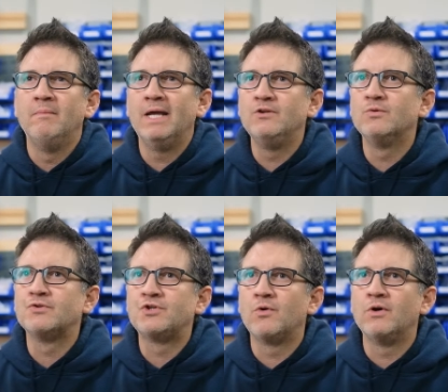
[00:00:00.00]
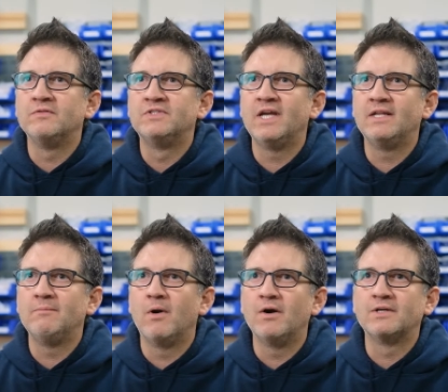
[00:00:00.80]
manual chore of
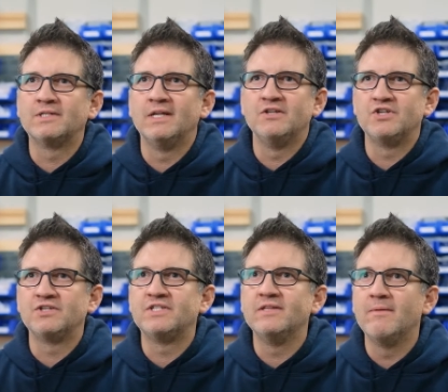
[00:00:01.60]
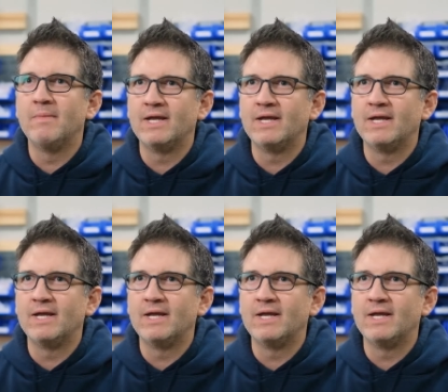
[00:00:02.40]
setting marks and adjusting them by